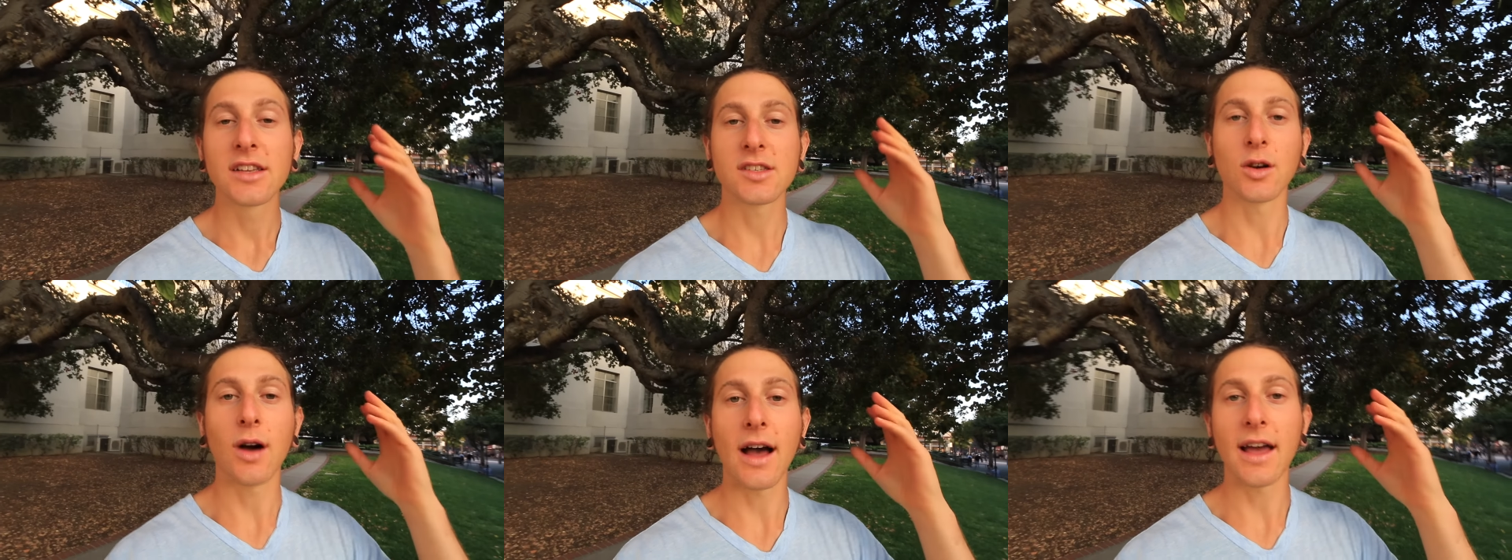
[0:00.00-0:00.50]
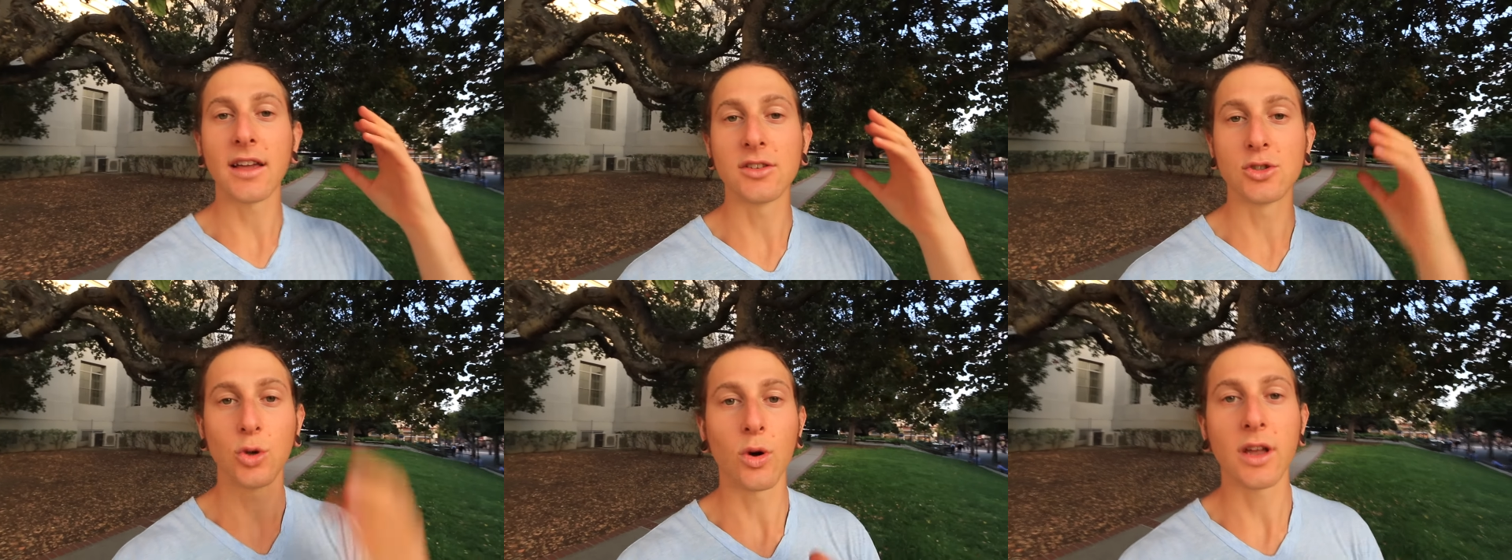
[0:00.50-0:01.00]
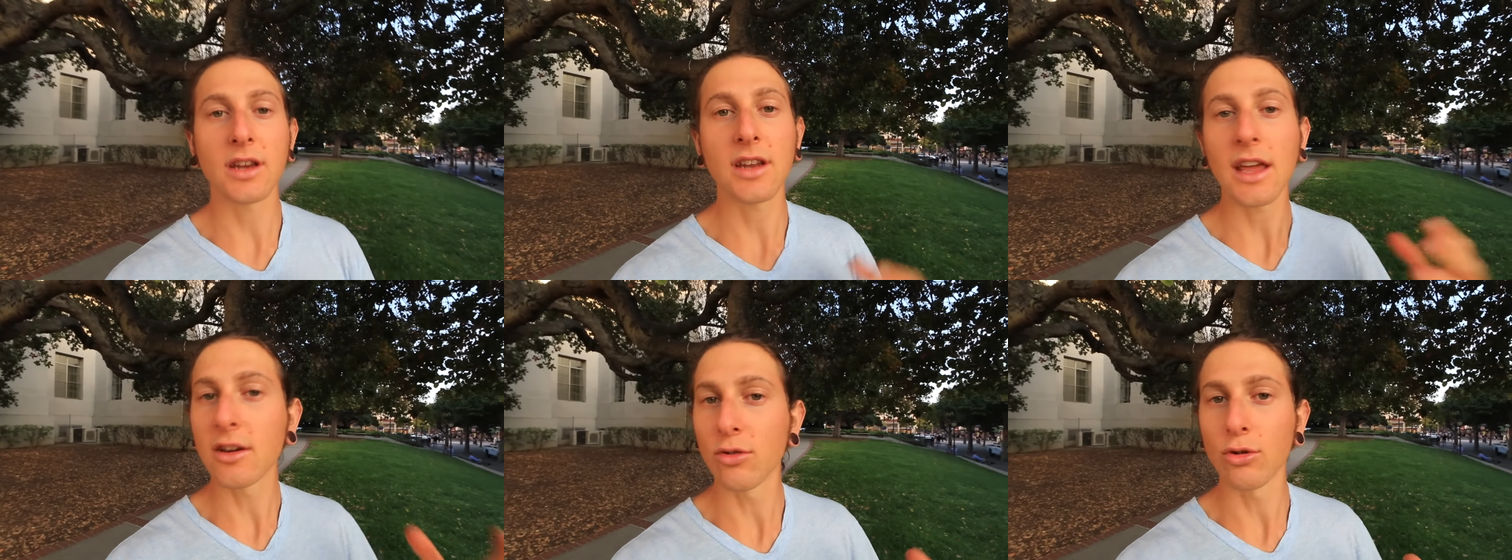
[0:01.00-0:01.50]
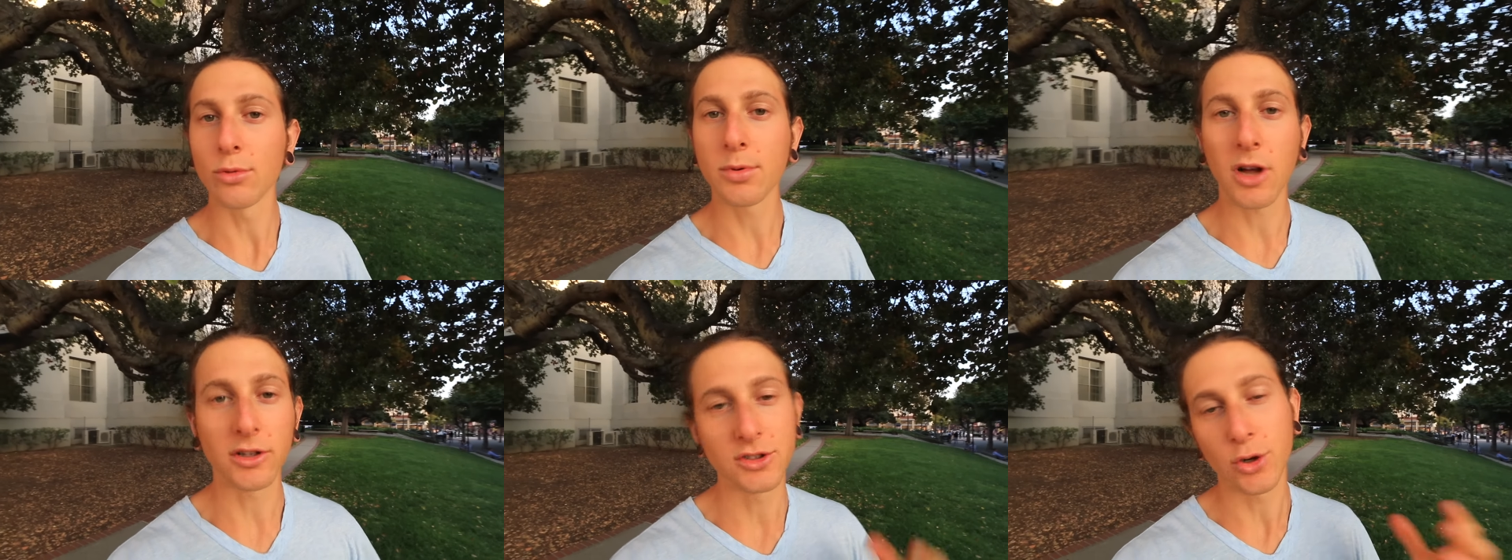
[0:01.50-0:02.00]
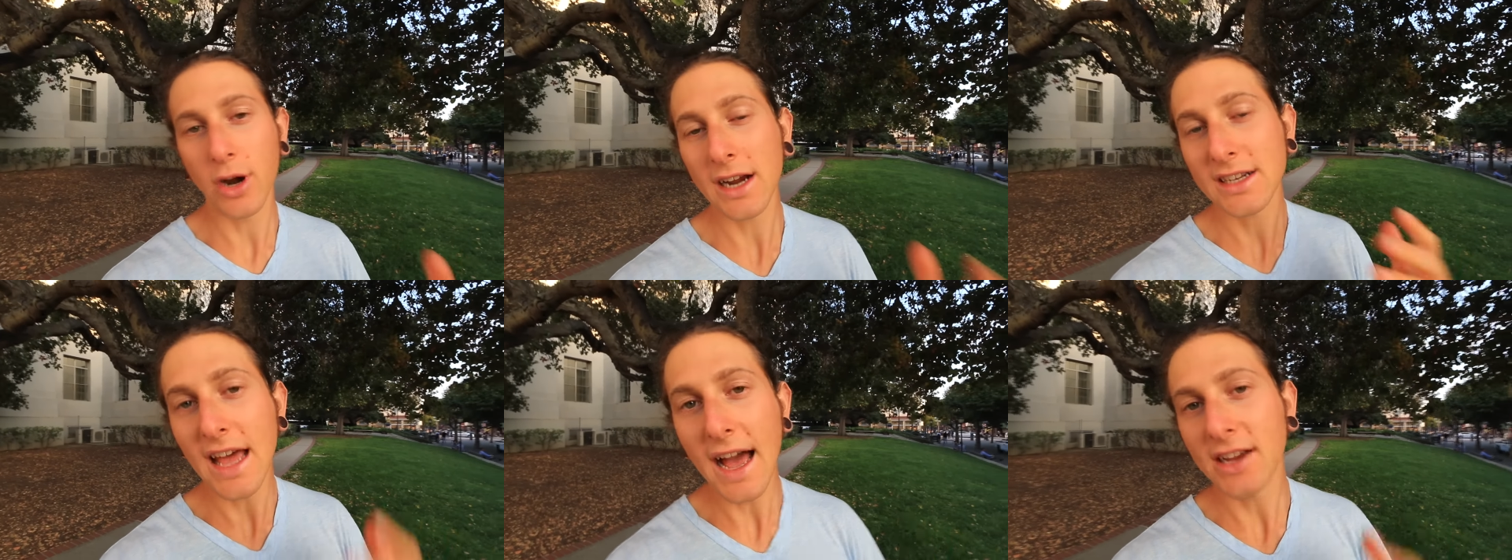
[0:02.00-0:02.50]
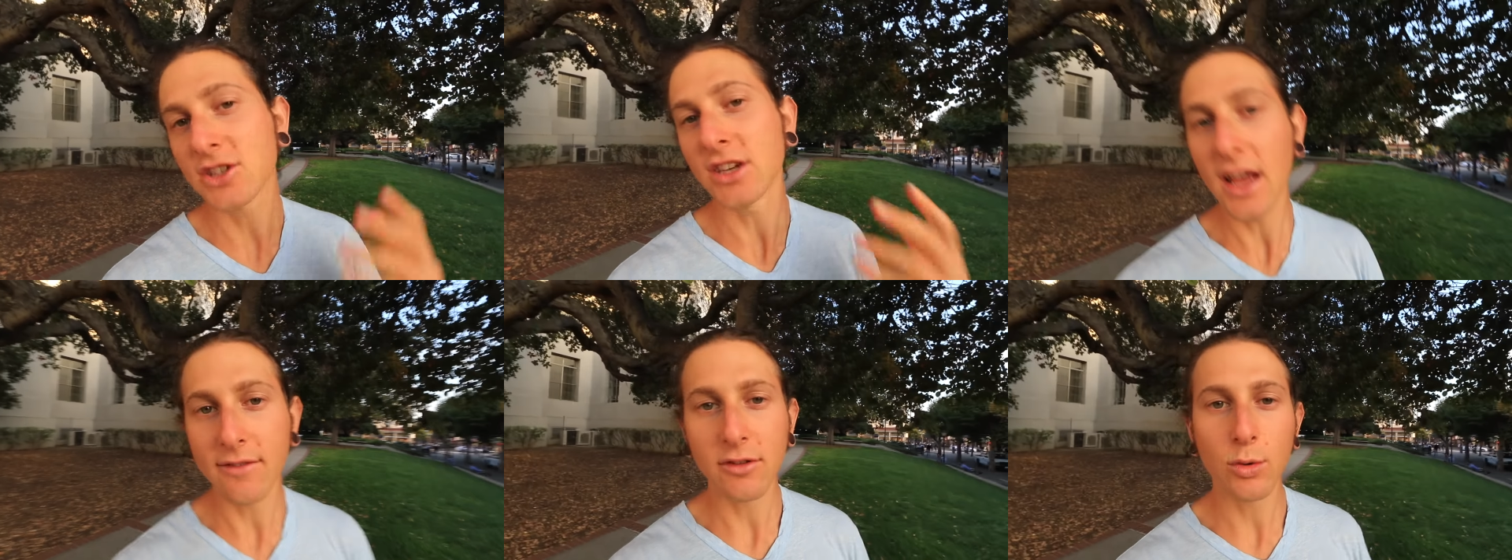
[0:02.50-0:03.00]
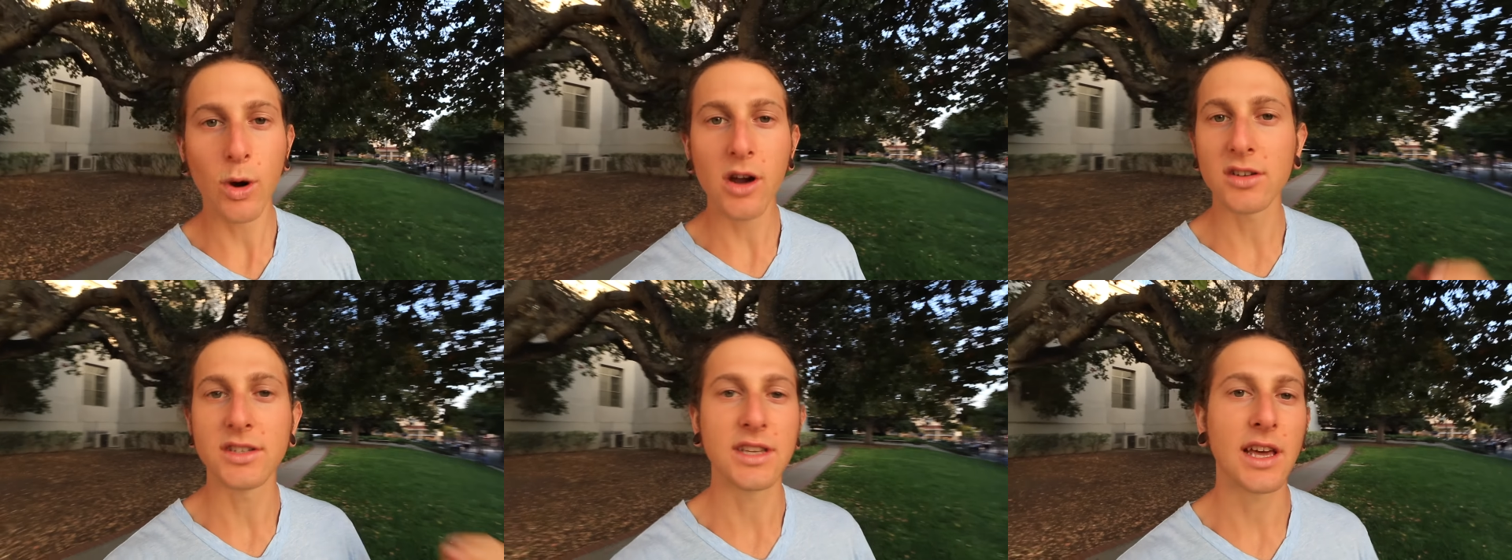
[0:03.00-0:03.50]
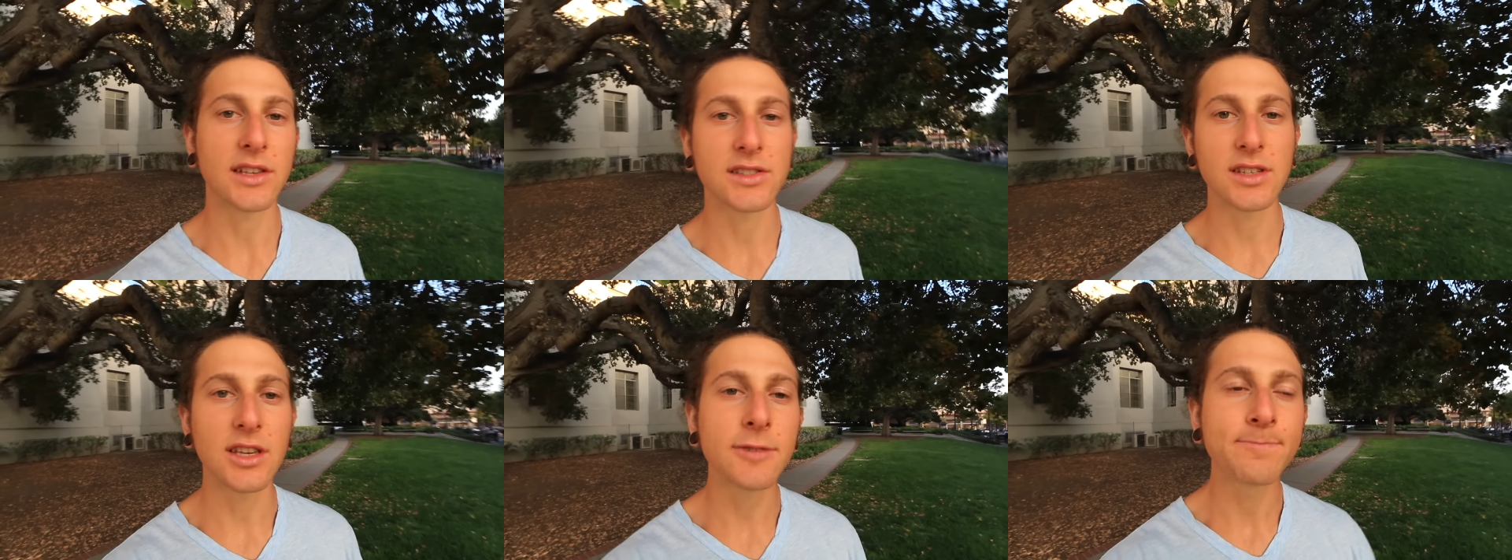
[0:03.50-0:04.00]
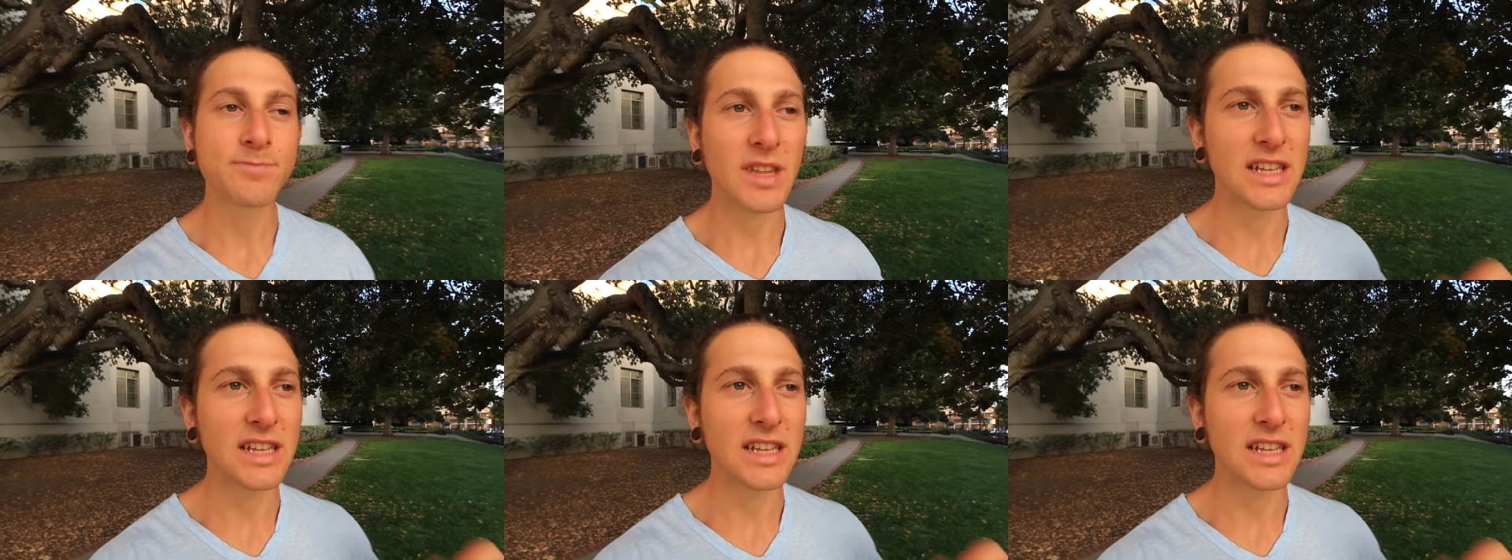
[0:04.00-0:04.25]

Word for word: So I joined a group called Direct Action Everywhere, DXE.